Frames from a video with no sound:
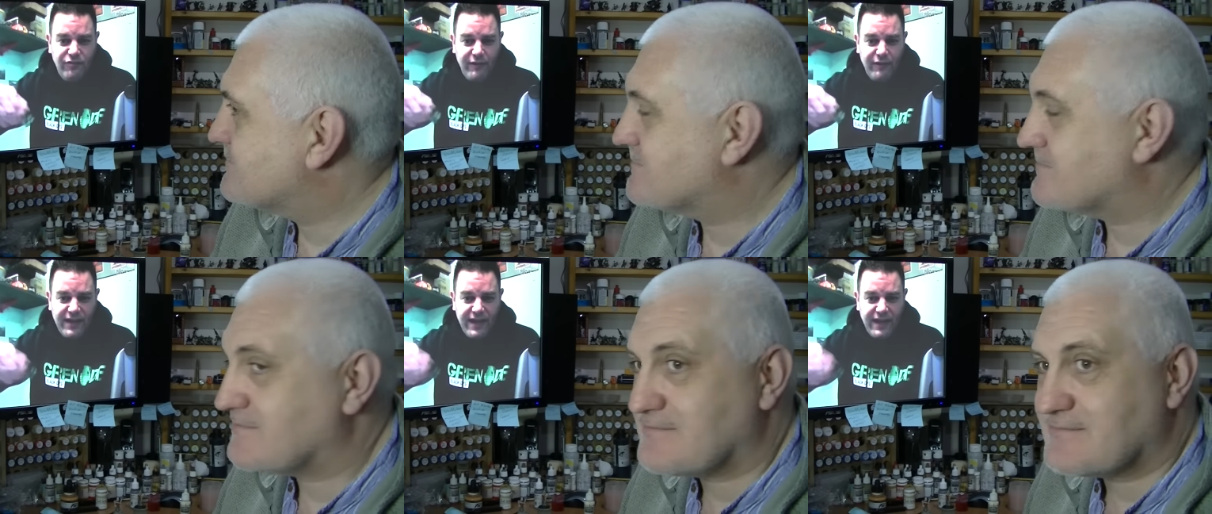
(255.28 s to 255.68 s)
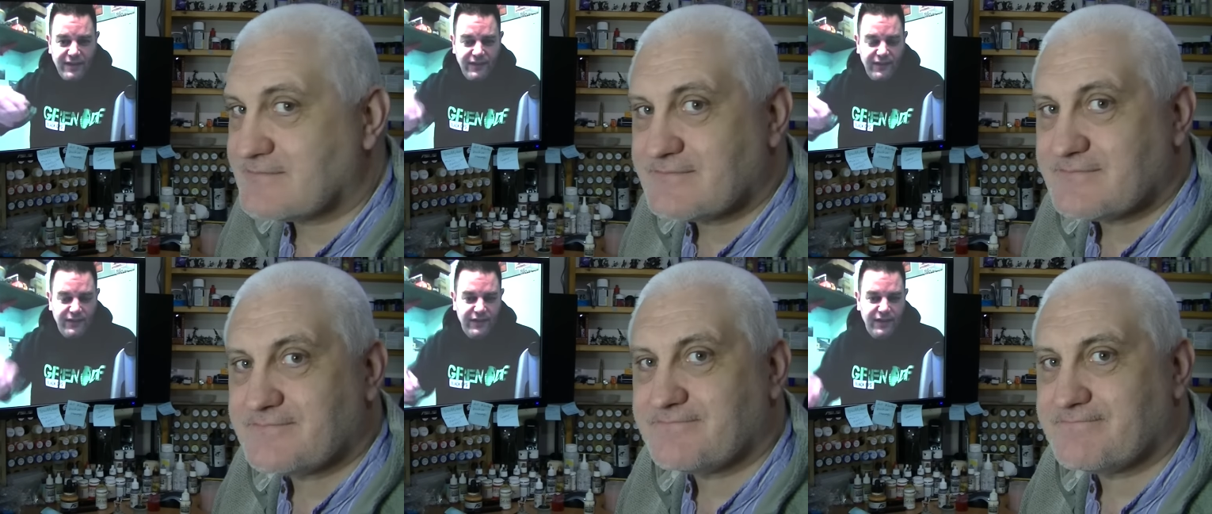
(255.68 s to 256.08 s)

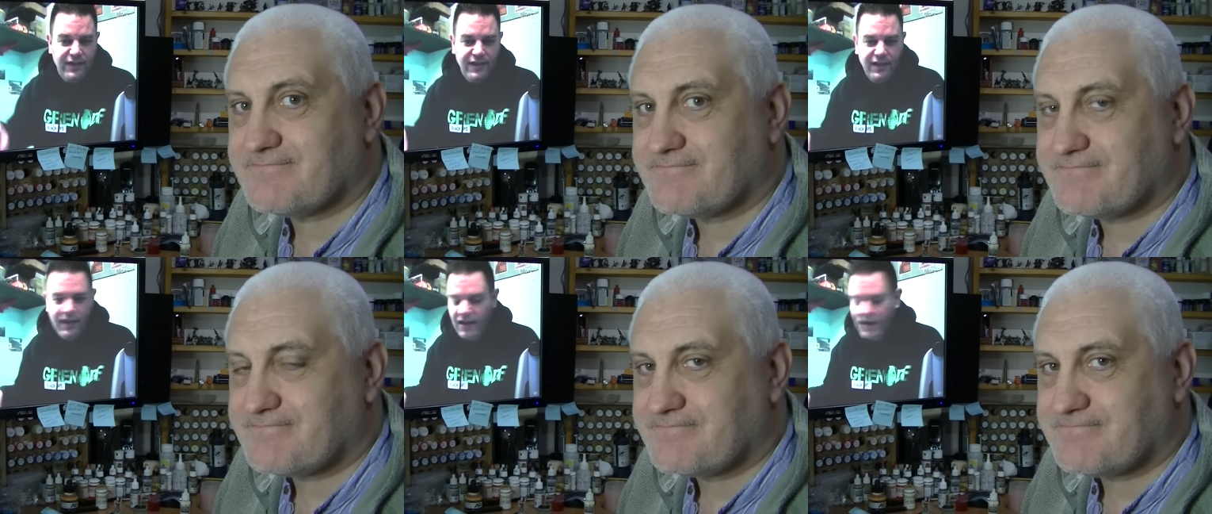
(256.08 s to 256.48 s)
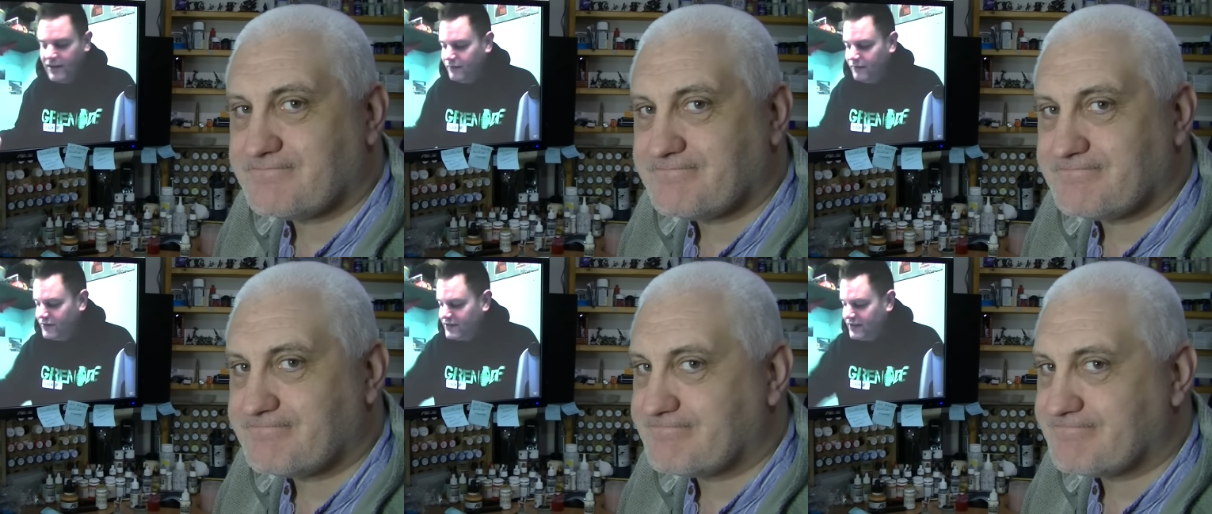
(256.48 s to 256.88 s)
Speaker 1: Gravelax.
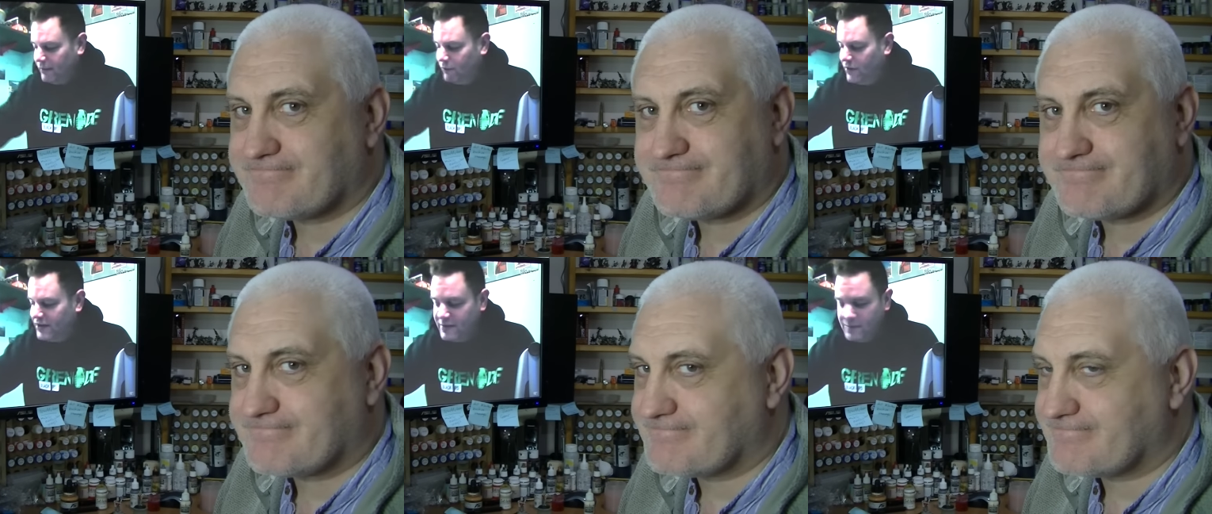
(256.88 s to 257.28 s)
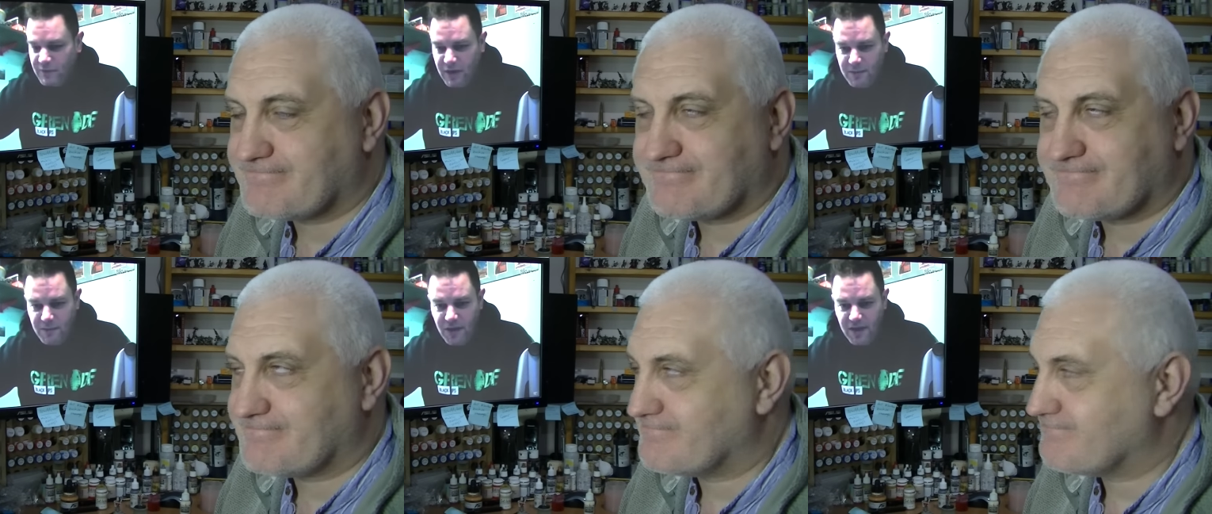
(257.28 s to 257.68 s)
And for some reason,
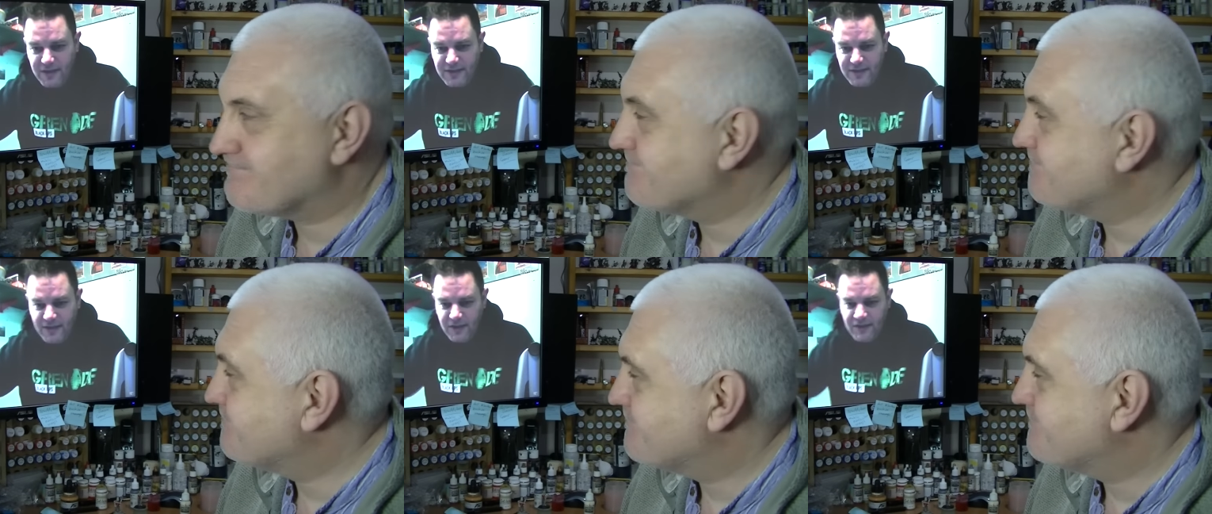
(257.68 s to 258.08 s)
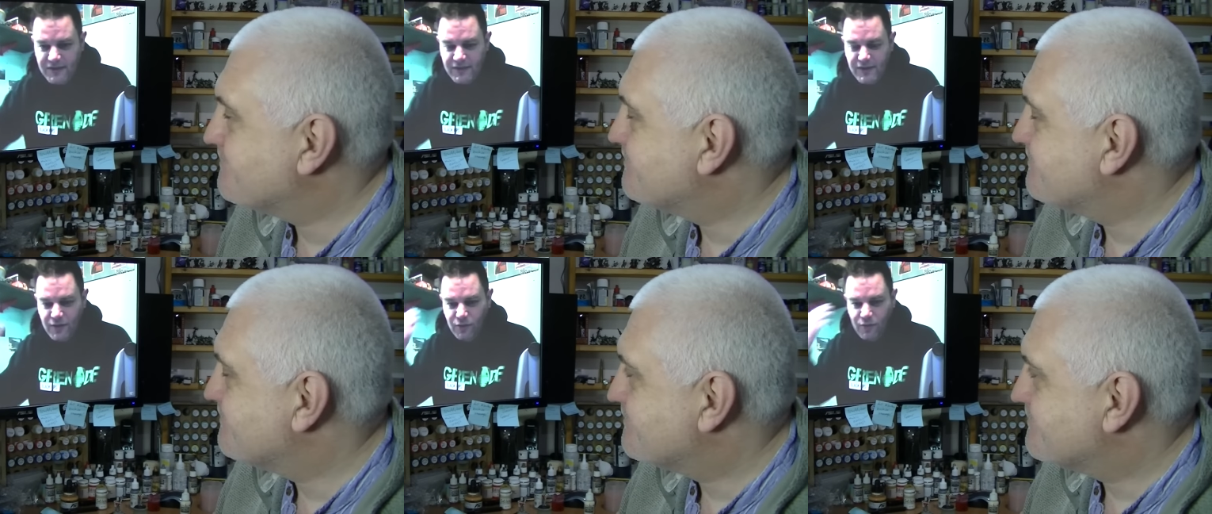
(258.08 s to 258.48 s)
my mind's starting to
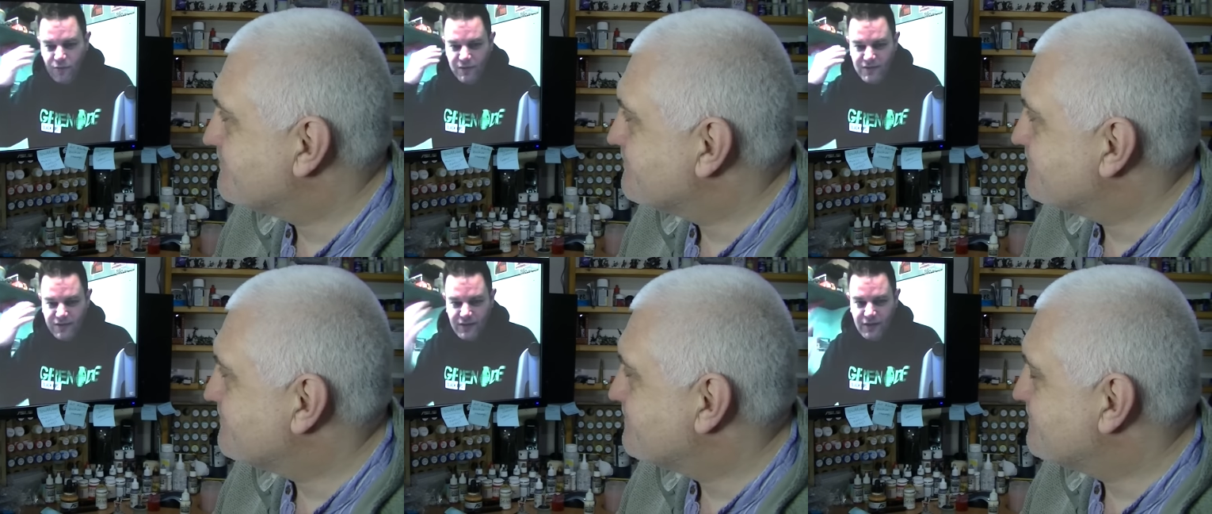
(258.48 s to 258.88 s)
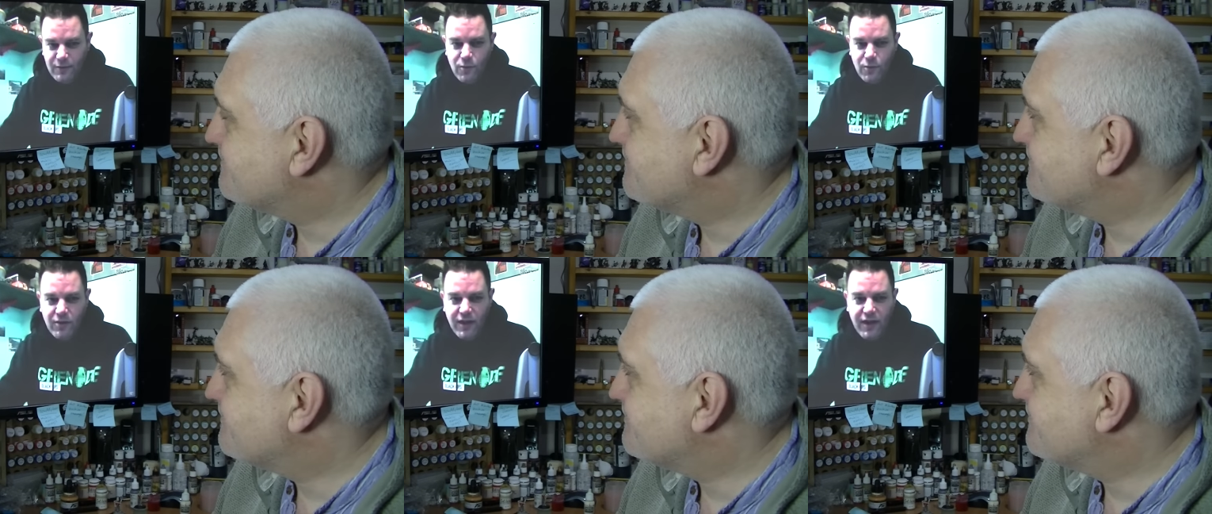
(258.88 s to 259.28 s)
call Asylum
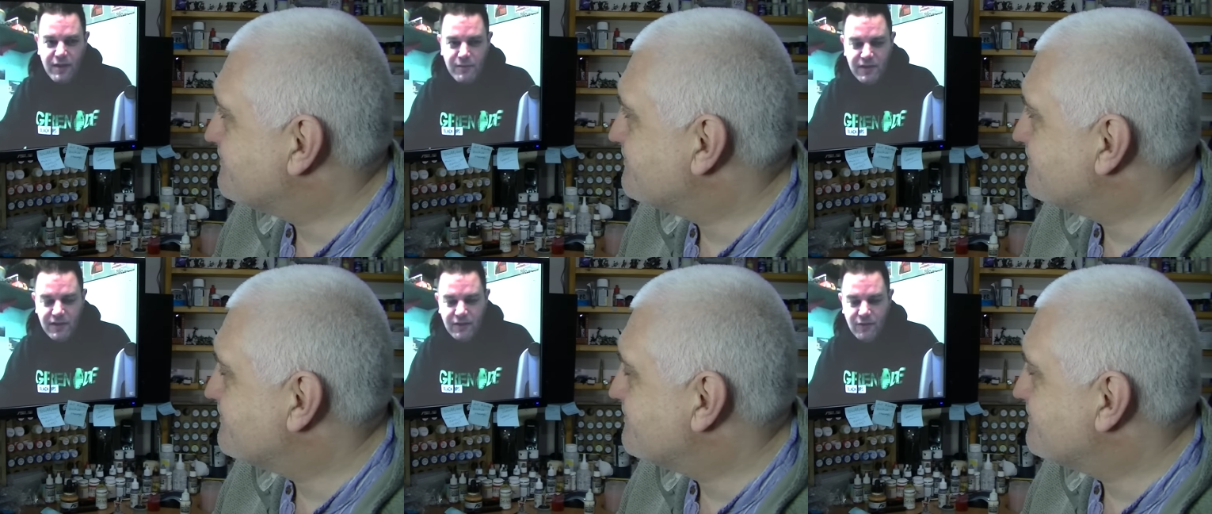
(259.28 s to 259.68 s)
Wargaming